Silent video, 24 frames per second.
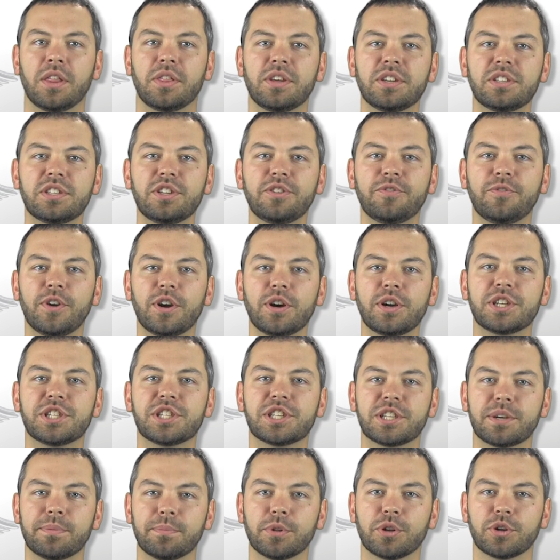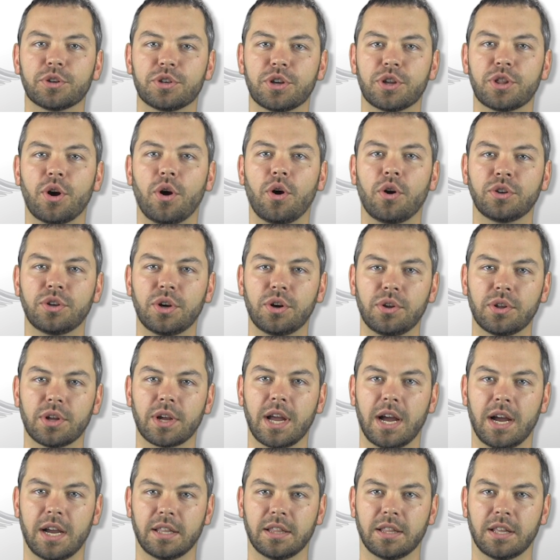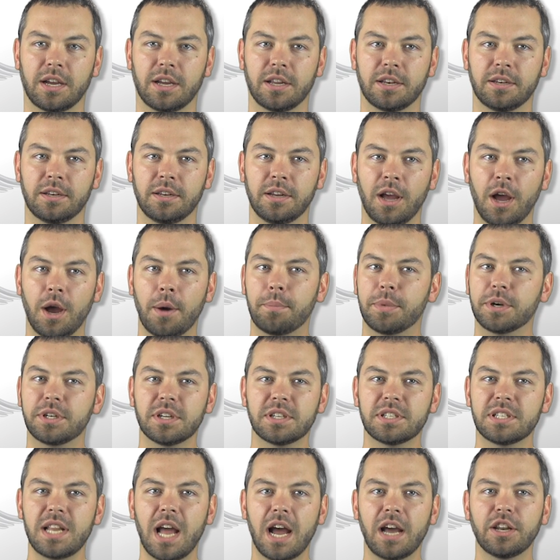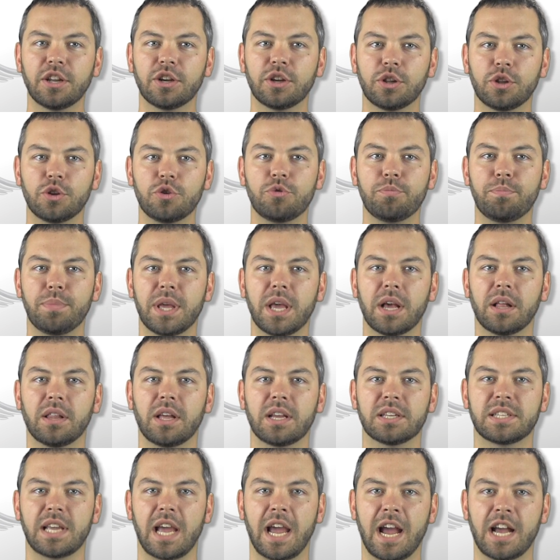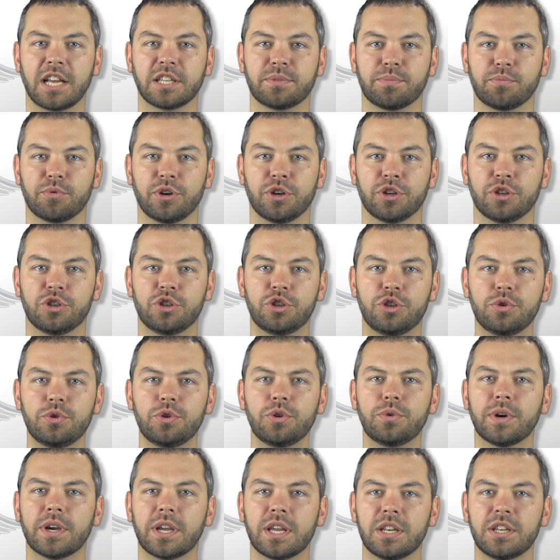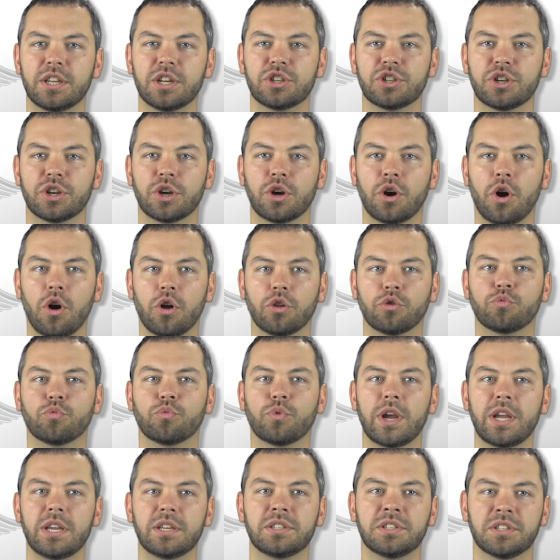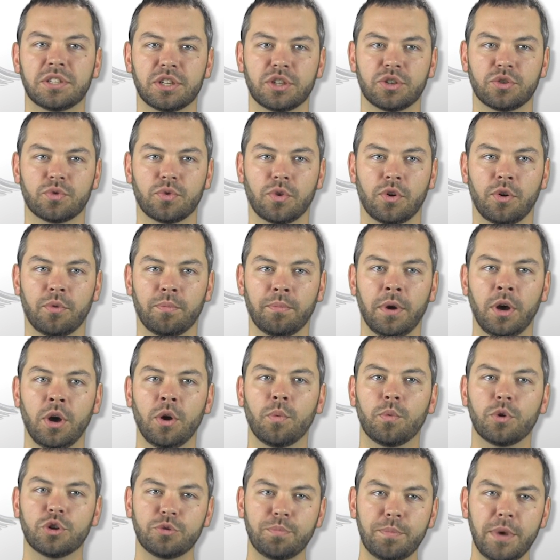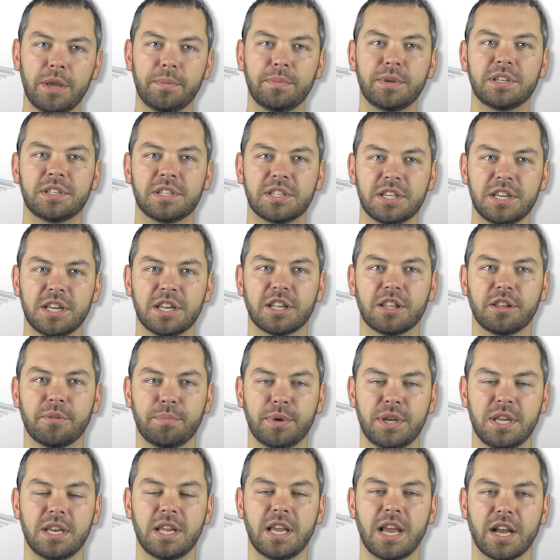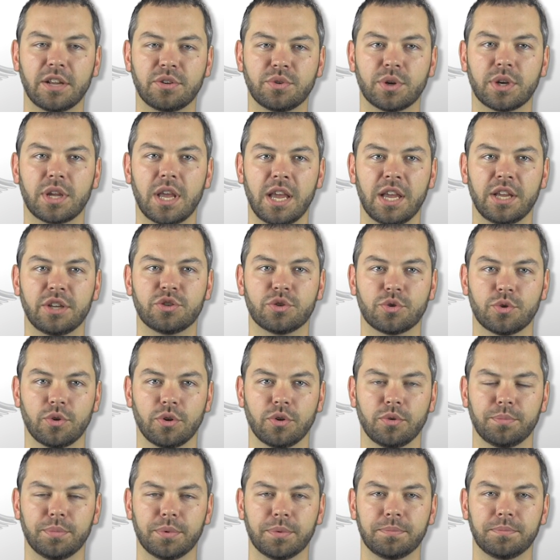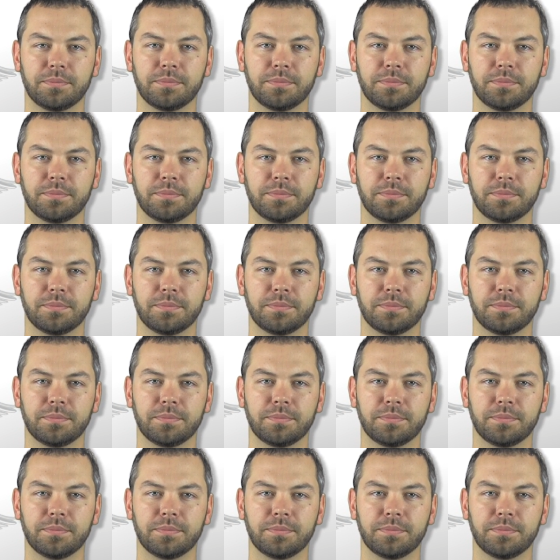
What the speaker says: This is very similar to the adult guideline, but does not include BLS aspirin due to a condition called Ray's syndrome, which may be seen in the pediatric age group.